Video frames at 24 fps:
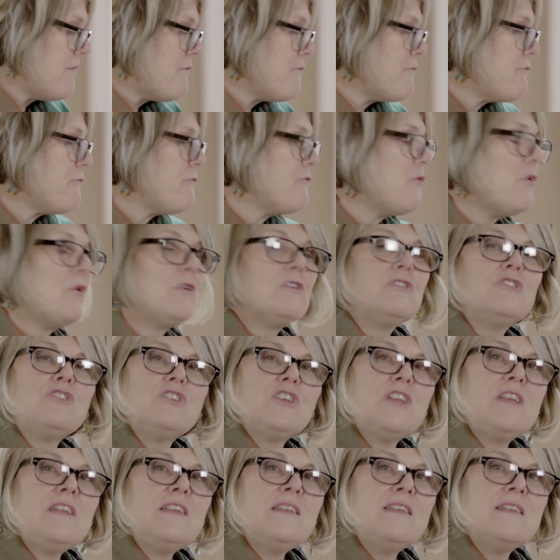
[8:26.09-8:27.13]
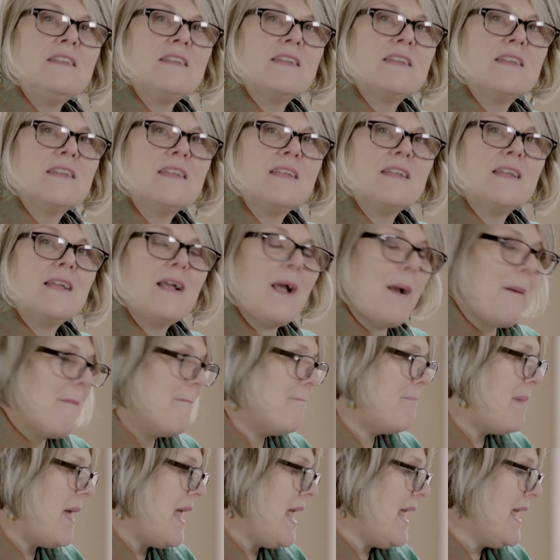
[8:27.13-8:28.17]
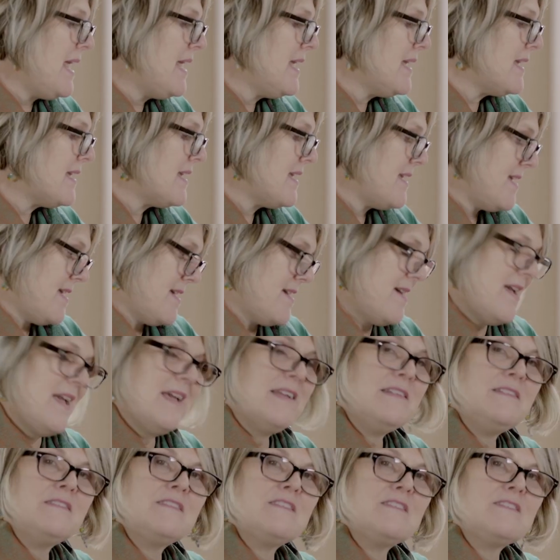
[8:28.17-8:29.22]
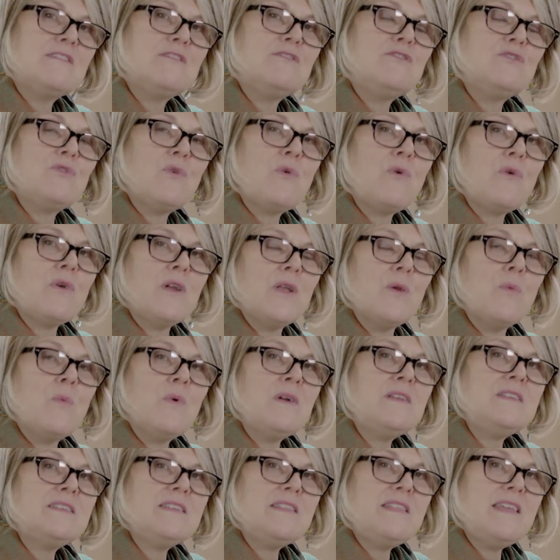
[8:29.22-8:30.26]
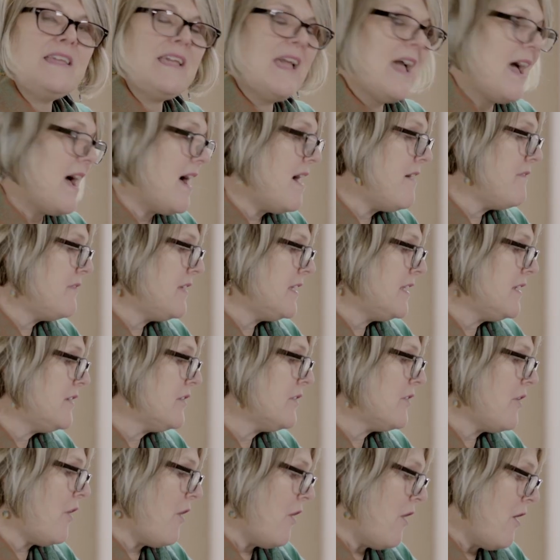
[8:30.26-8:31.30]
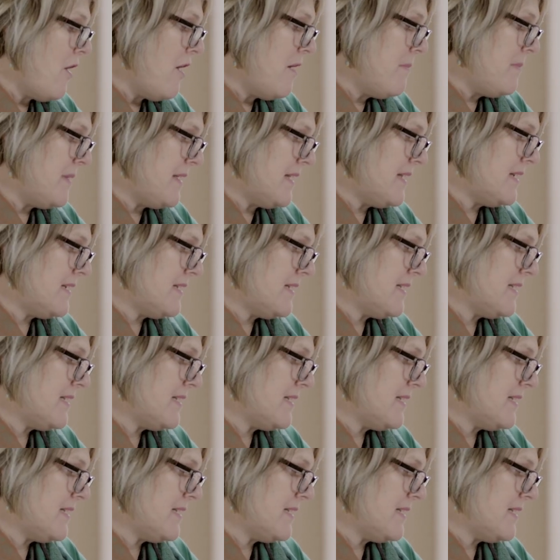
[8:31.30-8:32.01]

Fortune, bank, and story. What do they have in common?